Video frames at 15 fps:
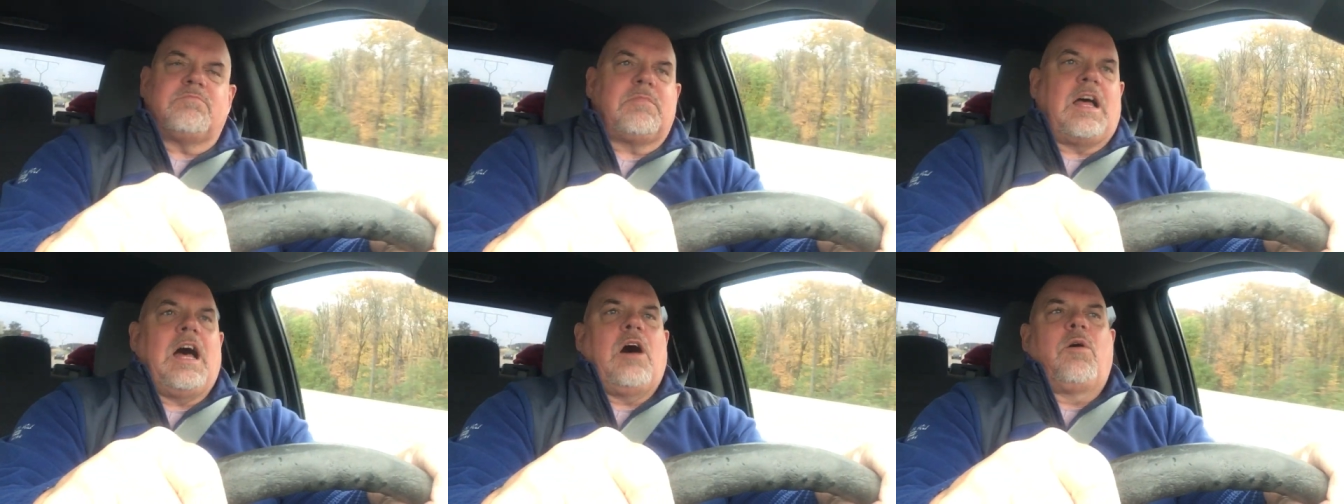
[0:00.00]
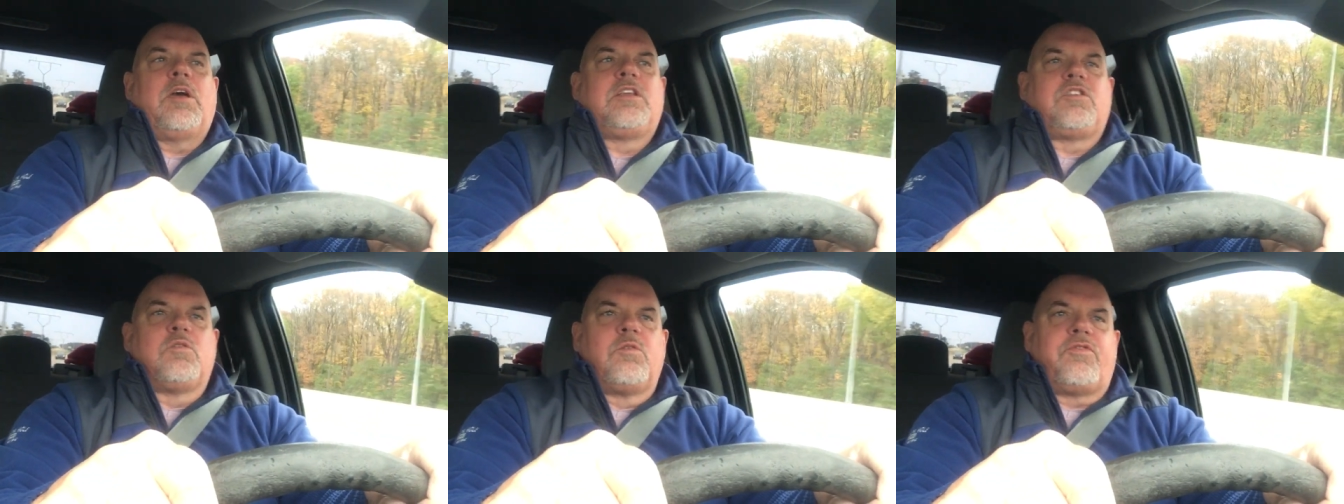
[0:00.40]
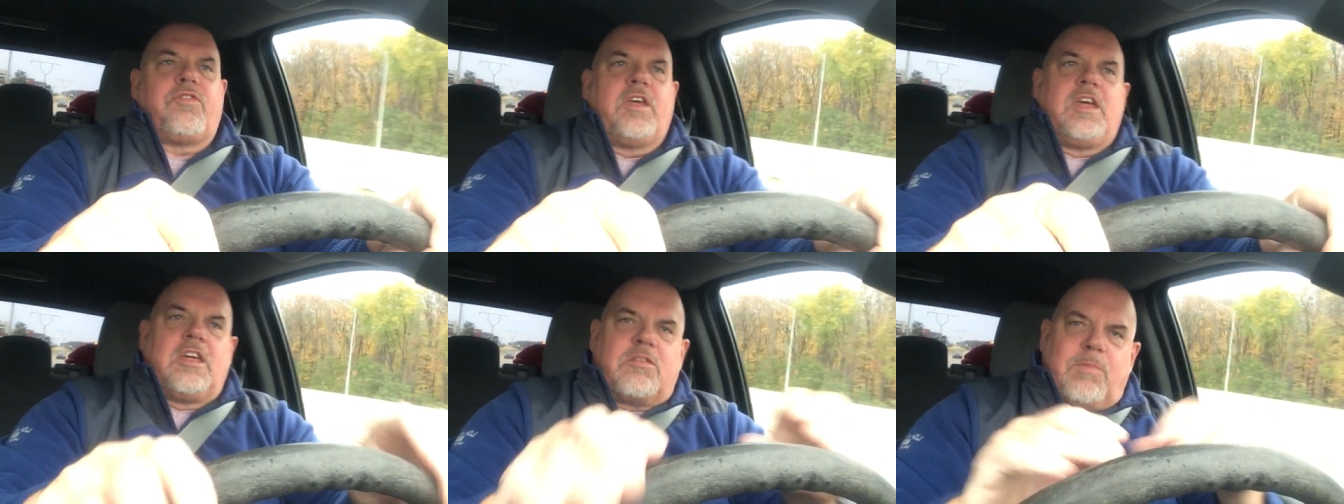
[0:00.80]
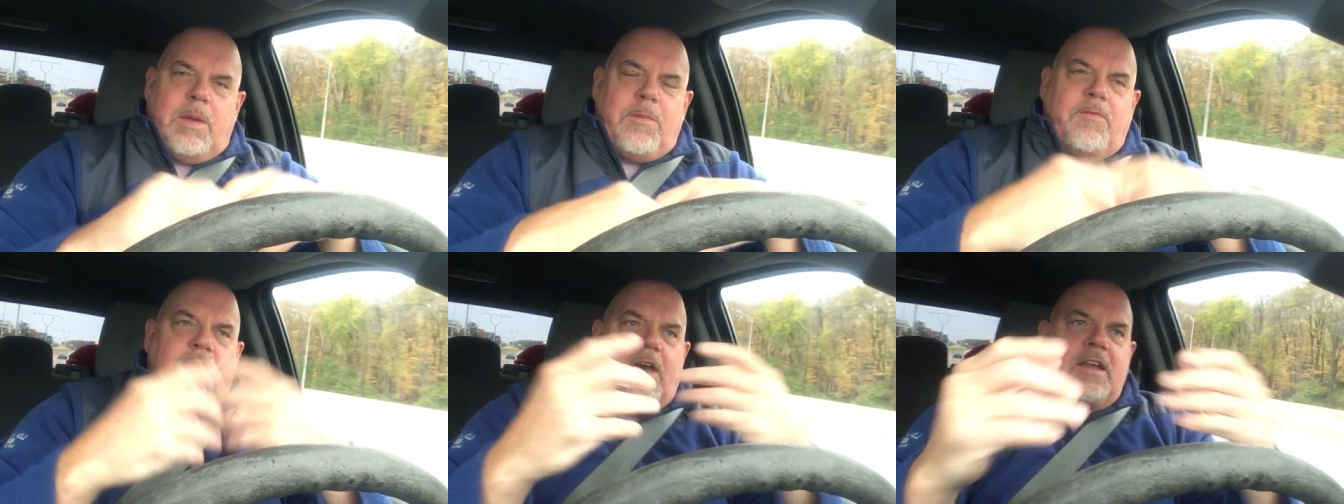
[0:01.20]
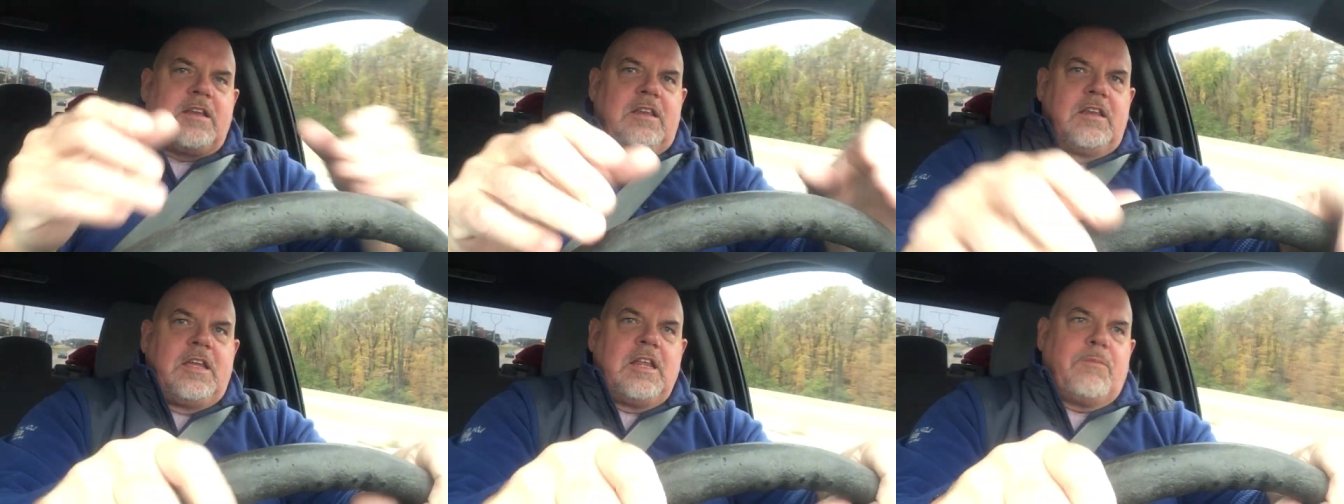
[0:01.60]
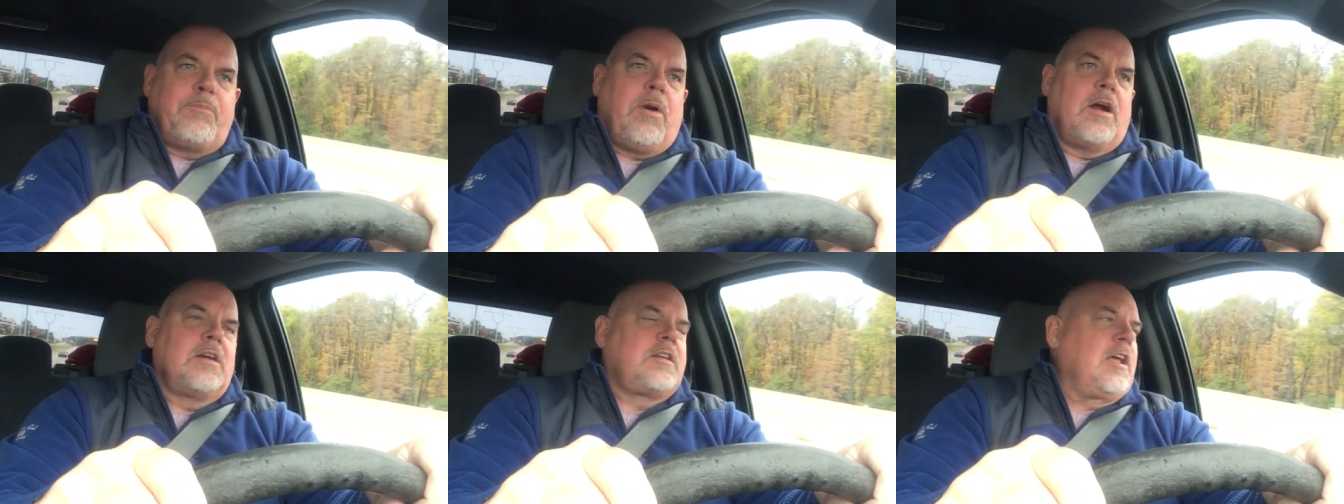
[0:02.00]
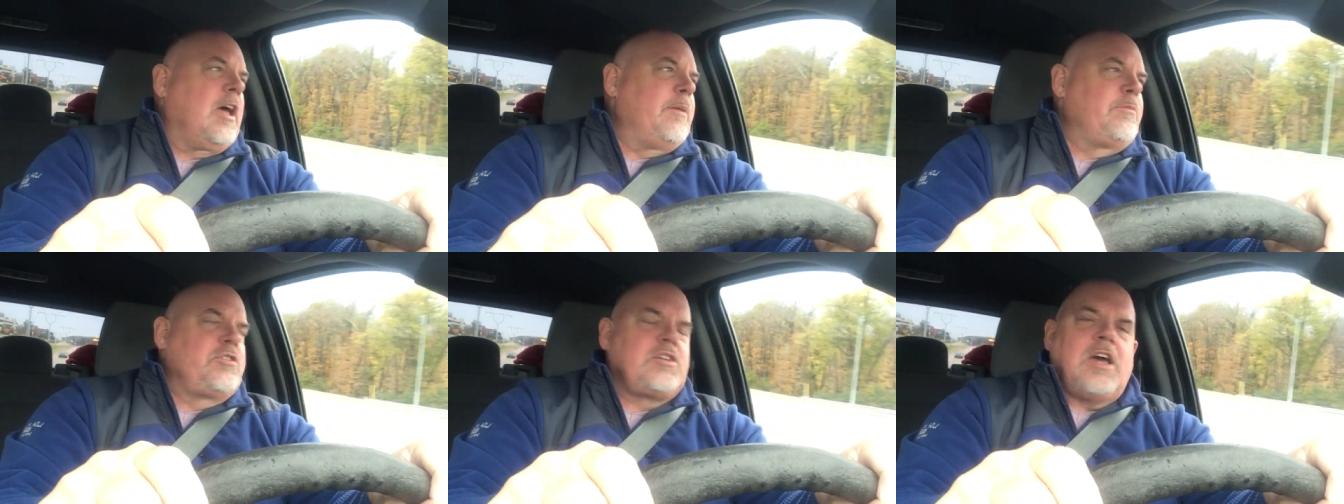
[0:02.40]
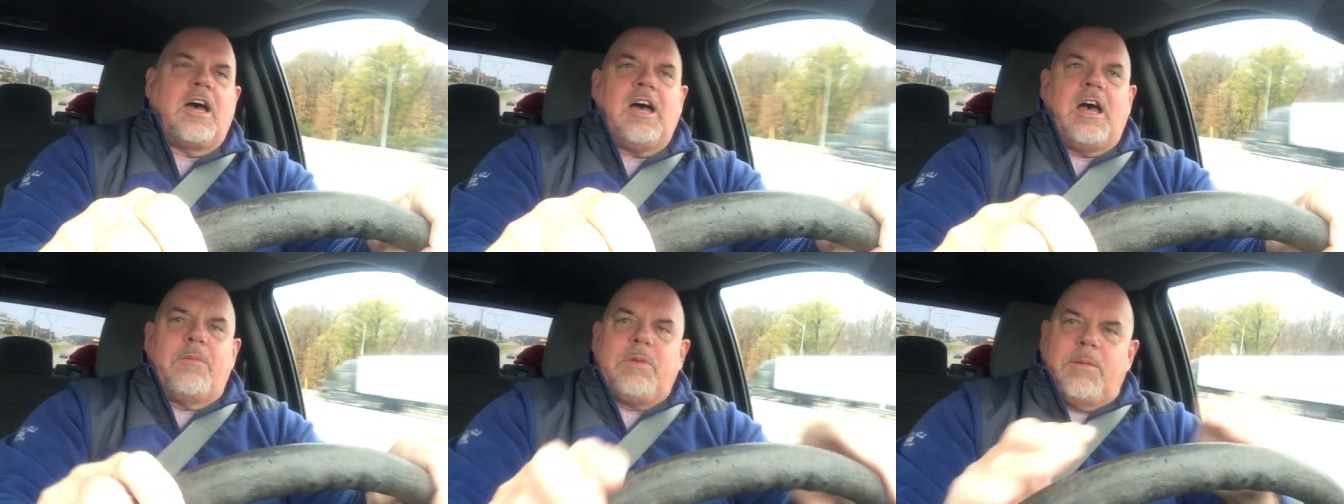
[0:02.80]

how I do things, maybe if I get a part-time job,